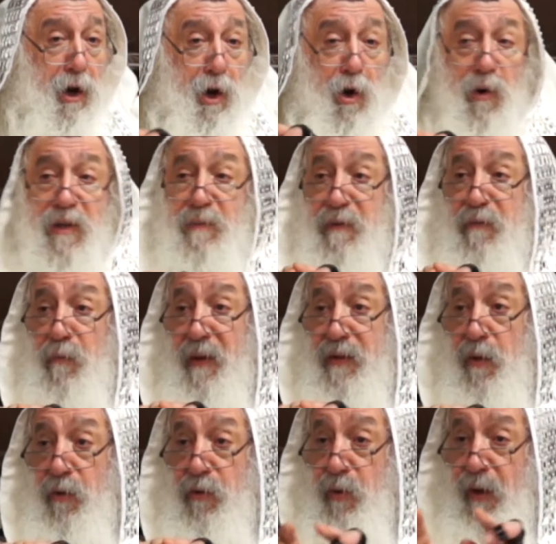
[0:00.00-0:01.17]
Always before
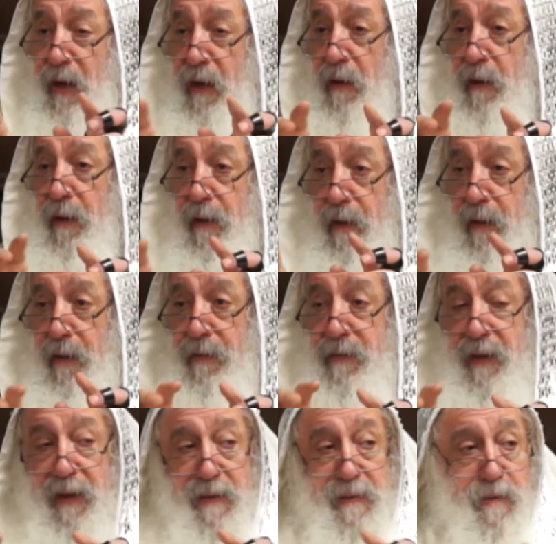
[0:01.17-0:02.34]
Matan Torah,
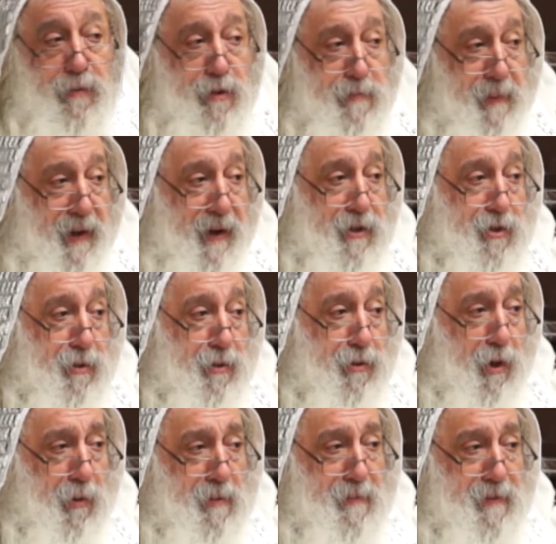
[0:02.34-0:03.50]
there is those parashiyot.
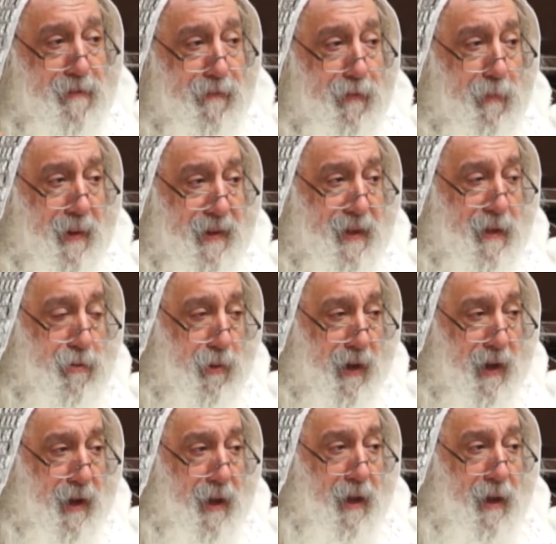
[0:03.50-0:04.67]
Always before Matan
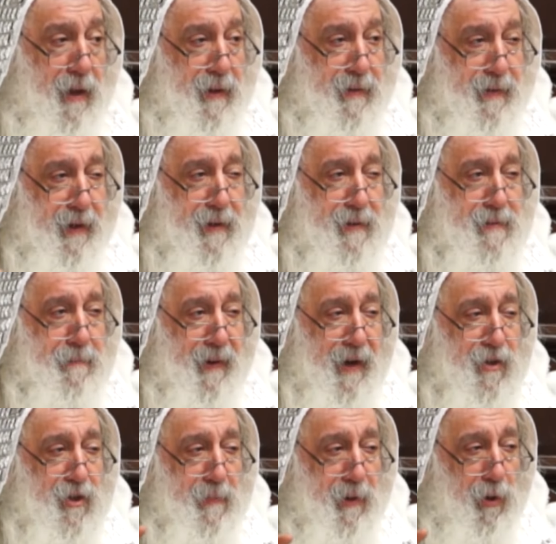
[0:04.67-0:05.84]
Torah, there is
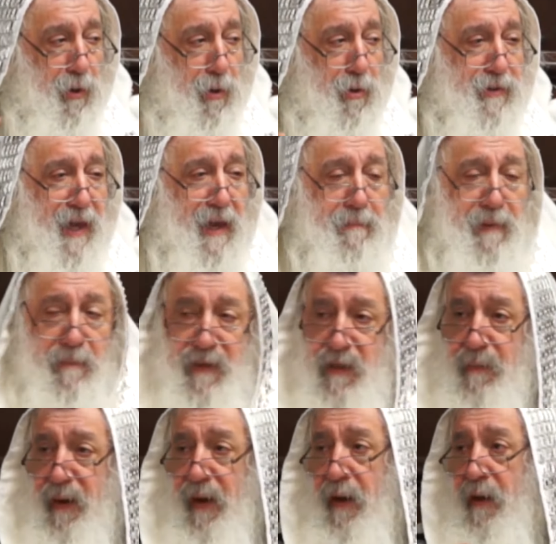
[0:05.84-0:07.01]
Parsha Bechukotai,
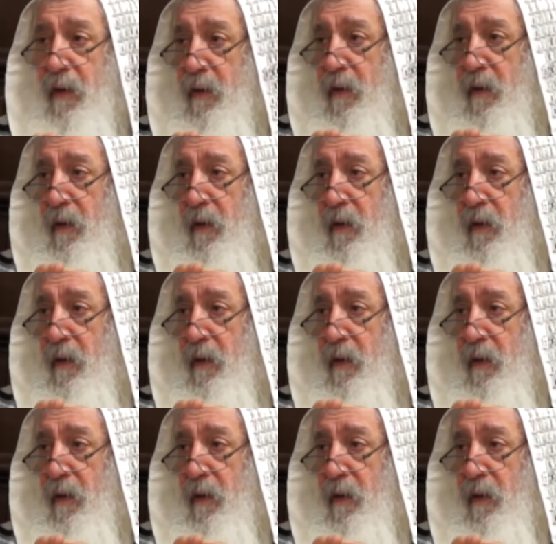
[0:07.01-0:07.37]
Bamidbar.